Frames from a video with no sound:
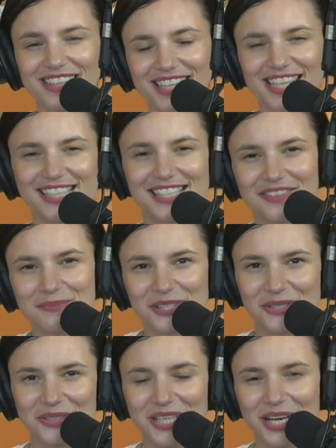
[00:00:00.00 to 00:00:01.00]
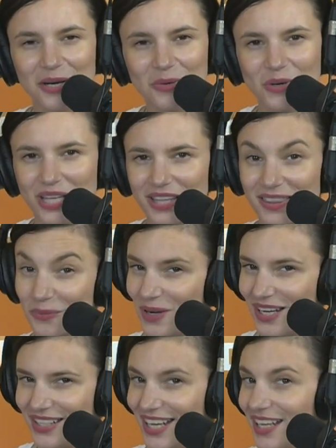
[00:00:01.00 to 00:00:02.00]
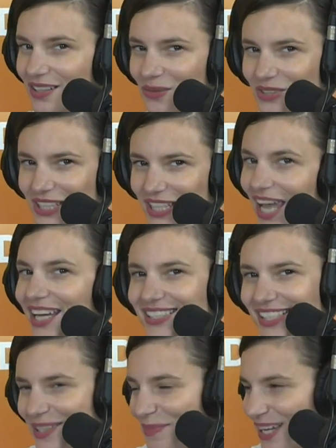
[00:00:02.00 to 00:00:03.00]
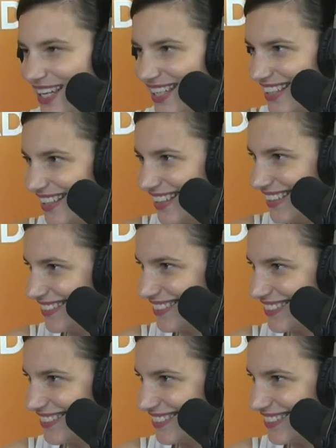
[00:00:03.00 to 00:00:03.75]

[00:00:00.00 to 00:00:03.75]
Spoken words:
in the Kiss FM studio with the one and only ATB.